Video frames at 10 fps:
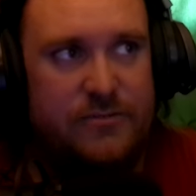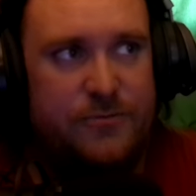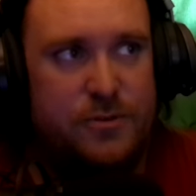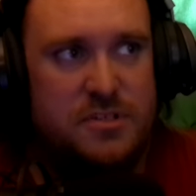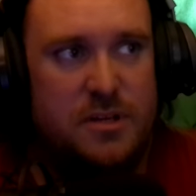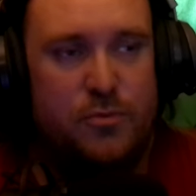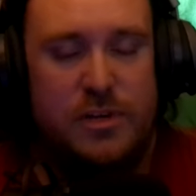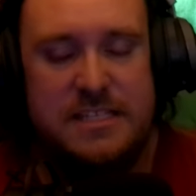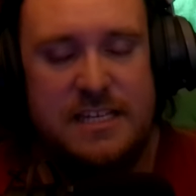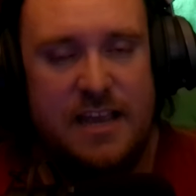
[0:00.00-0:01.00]
For some
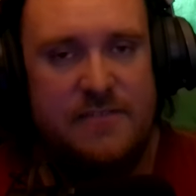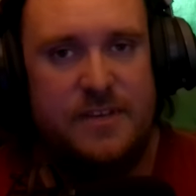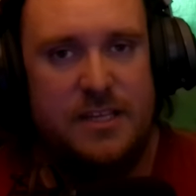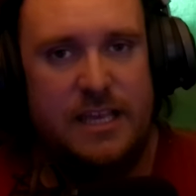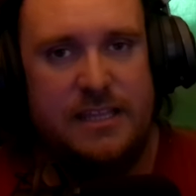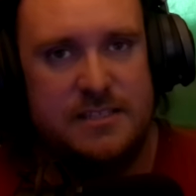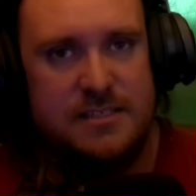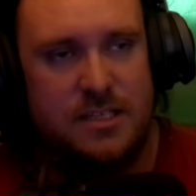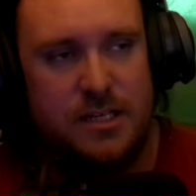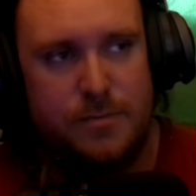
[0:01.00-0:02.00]
reason, I feel like this
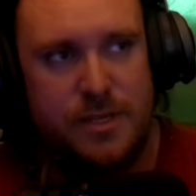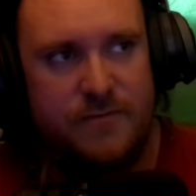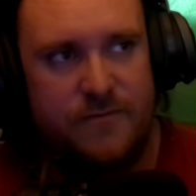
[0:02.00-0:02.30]
is going to be